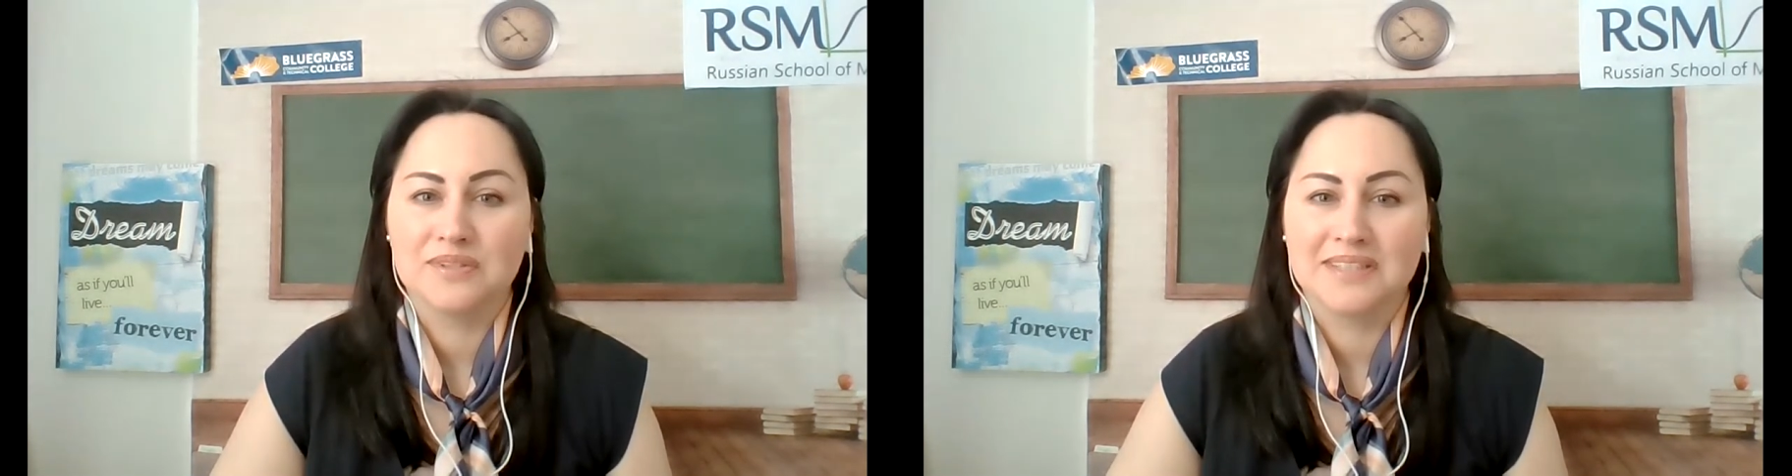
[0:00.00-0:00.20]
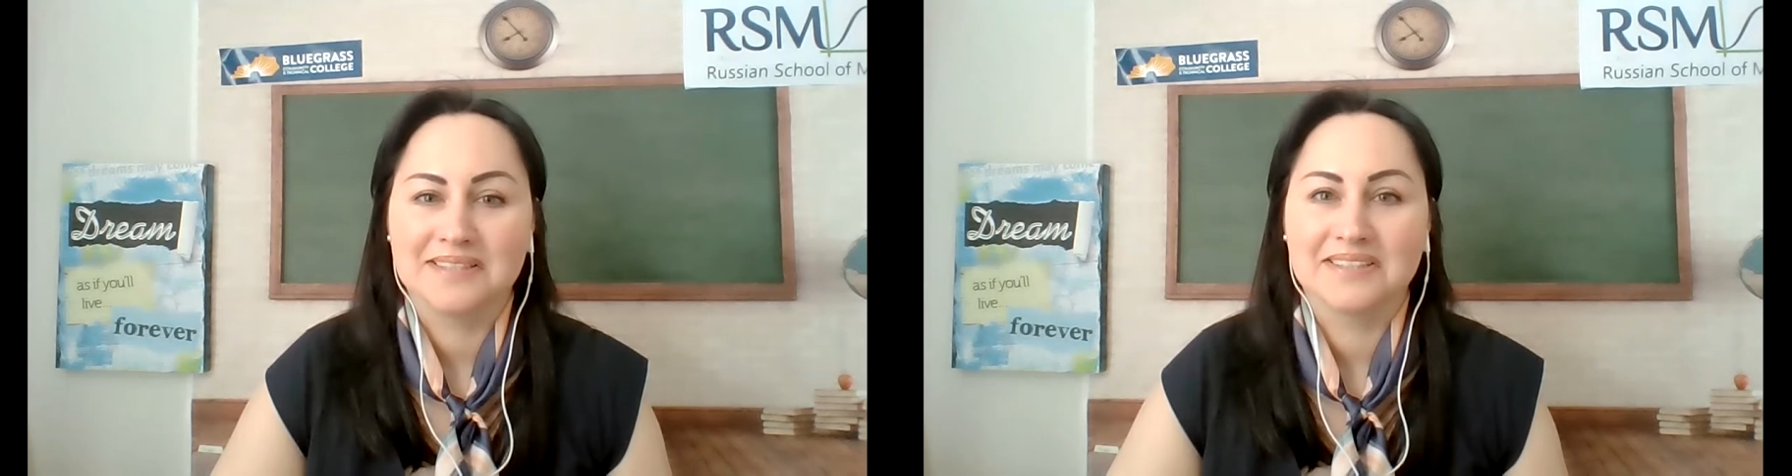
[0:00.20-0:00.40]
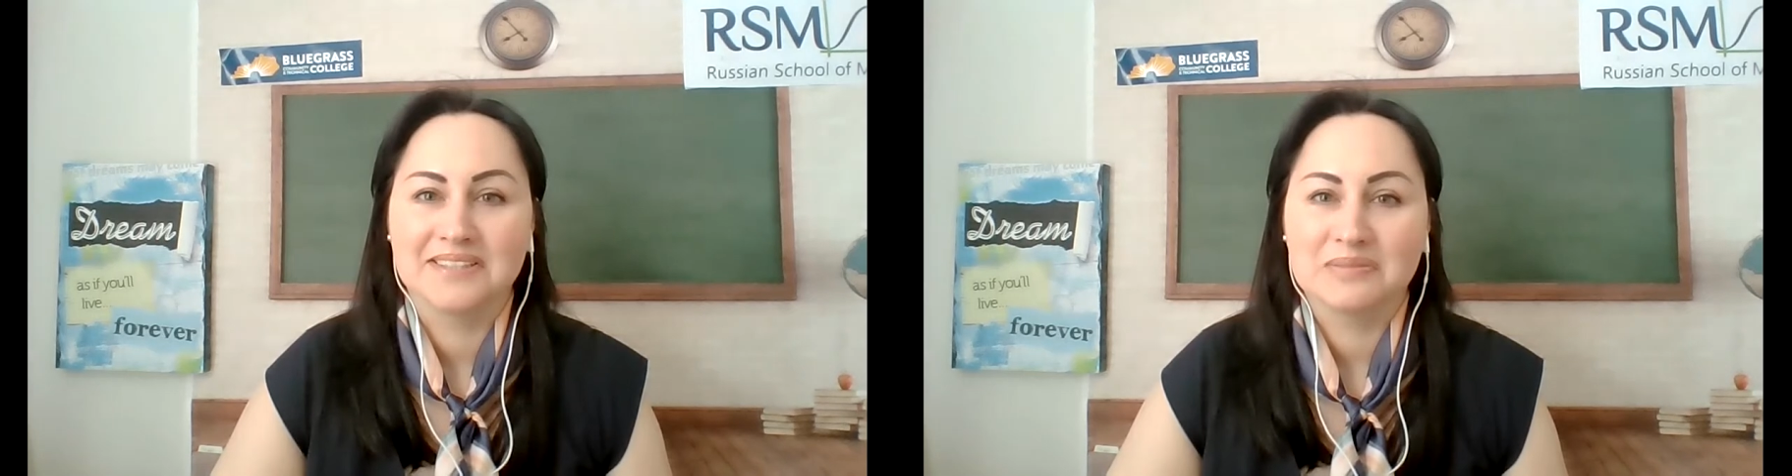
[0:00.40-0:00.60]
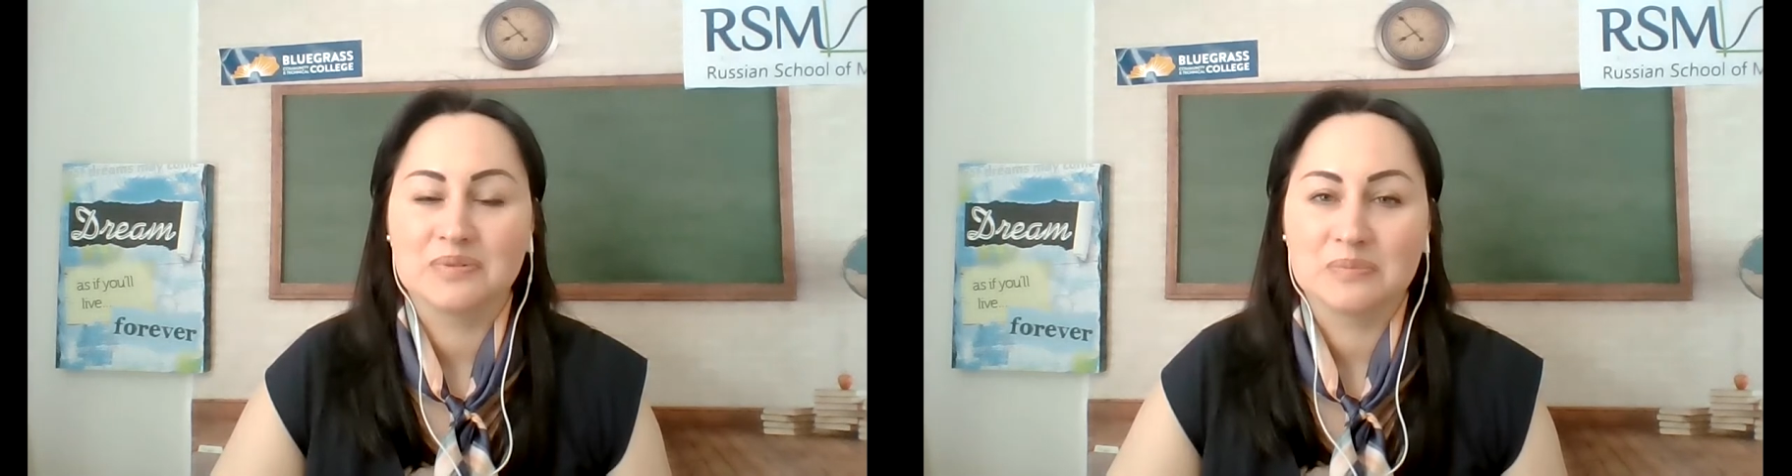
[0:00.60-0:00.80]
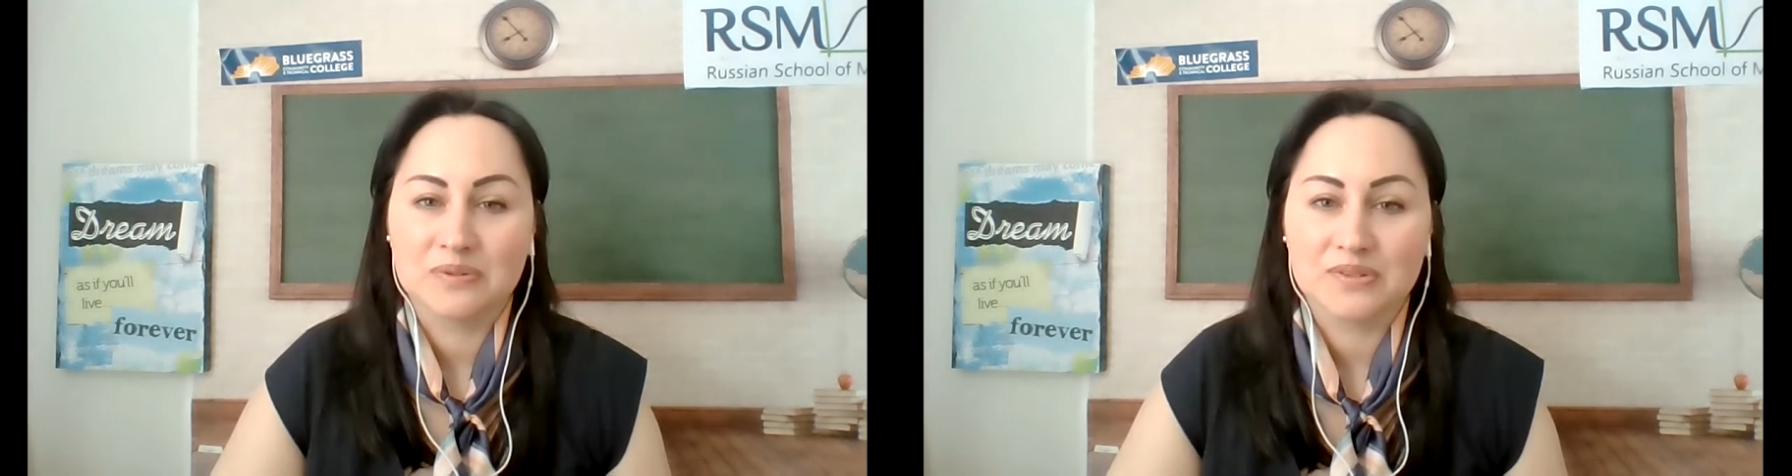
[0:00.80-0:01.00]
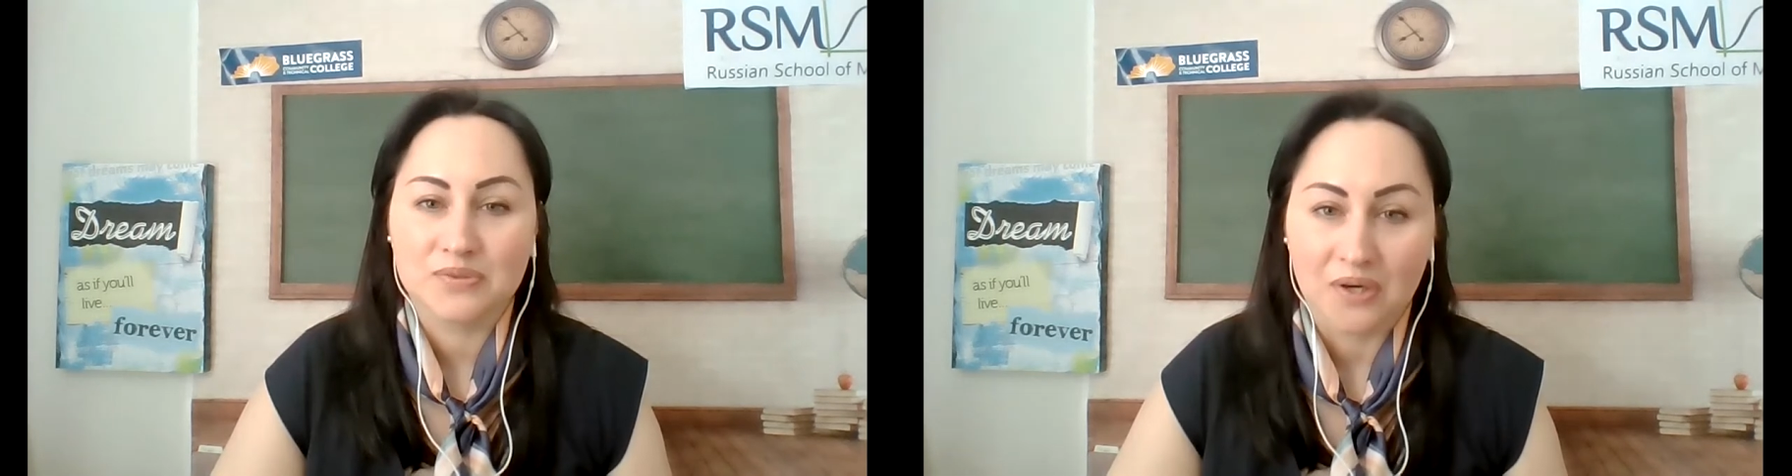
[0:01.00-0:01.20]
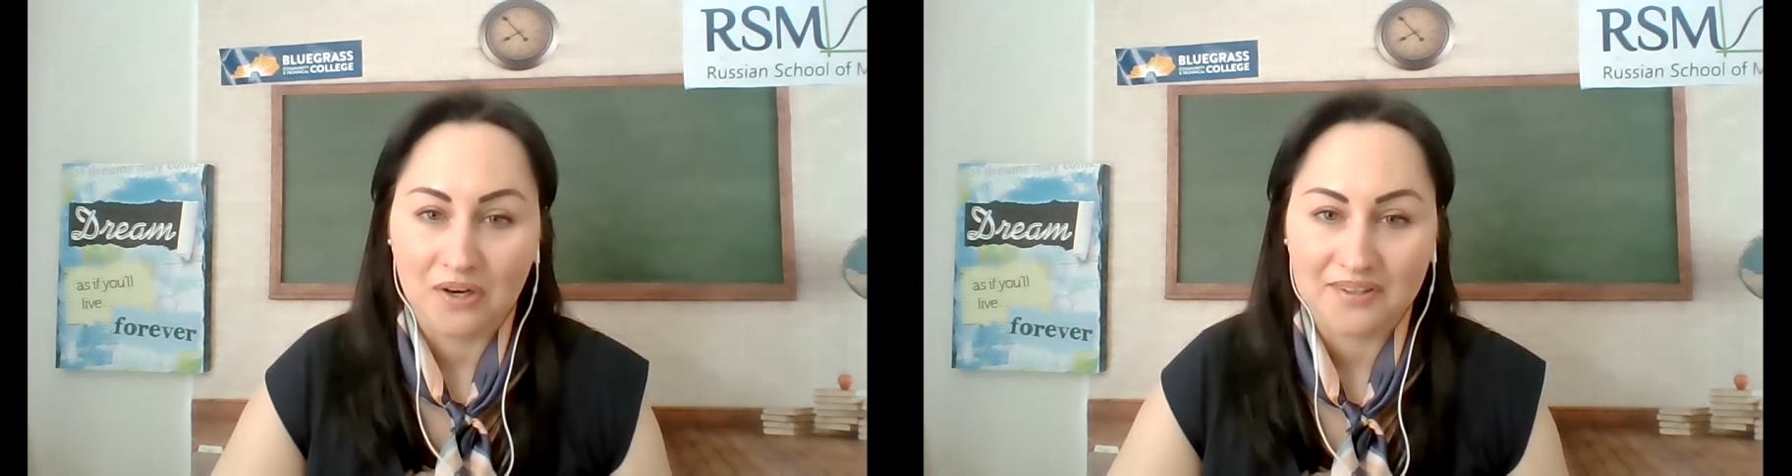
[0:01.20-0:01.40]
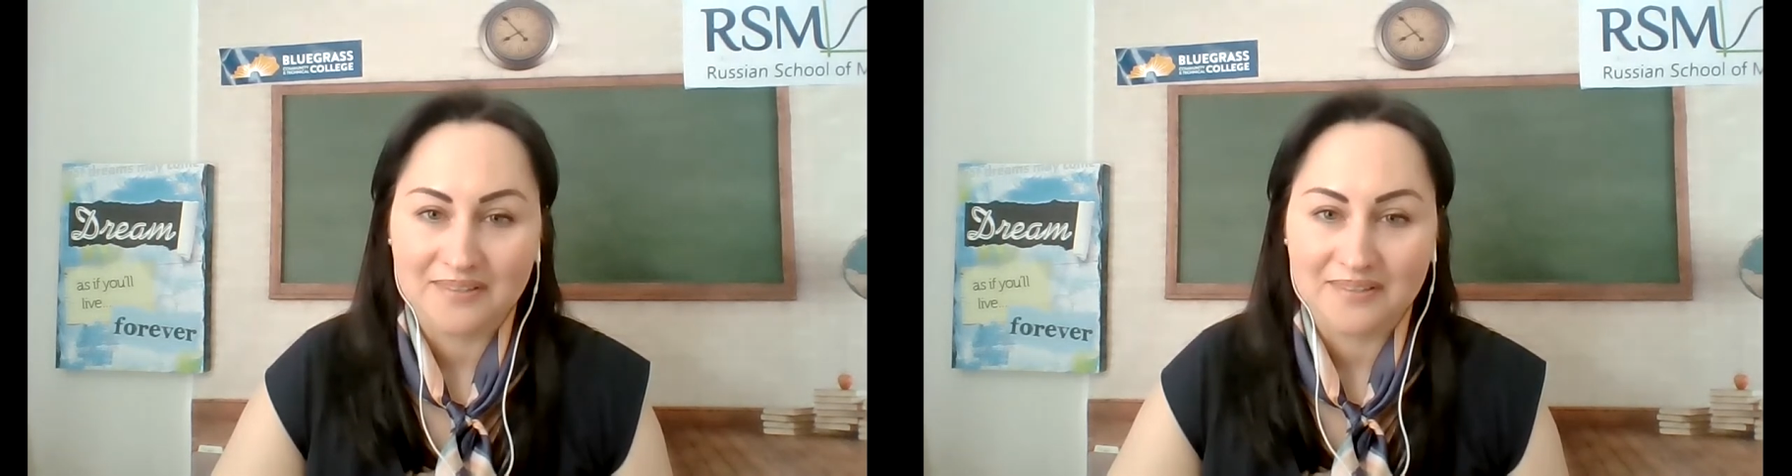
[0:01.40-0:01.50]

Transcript: that killing people is wrong.